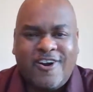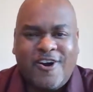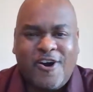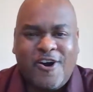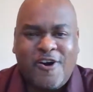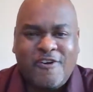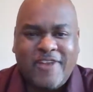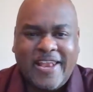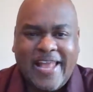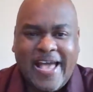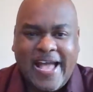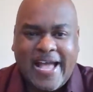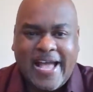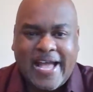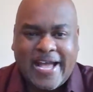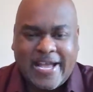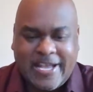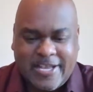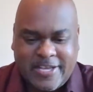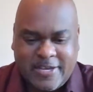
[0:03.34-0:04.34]

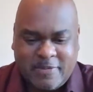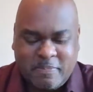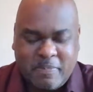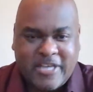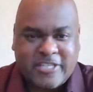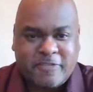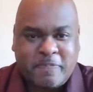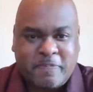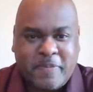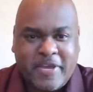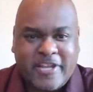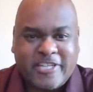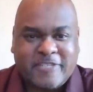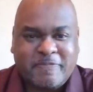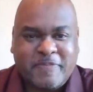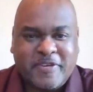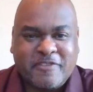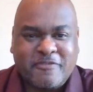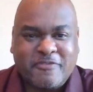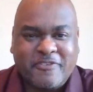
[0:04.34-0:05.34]
Hola, my Spanish
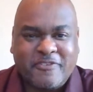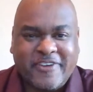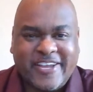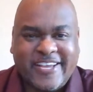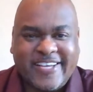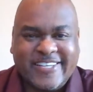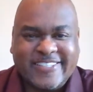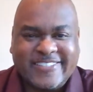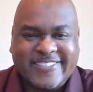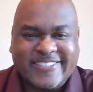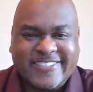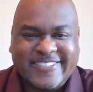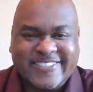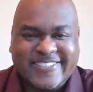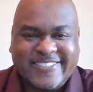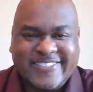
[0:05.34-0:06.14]
speaking friends.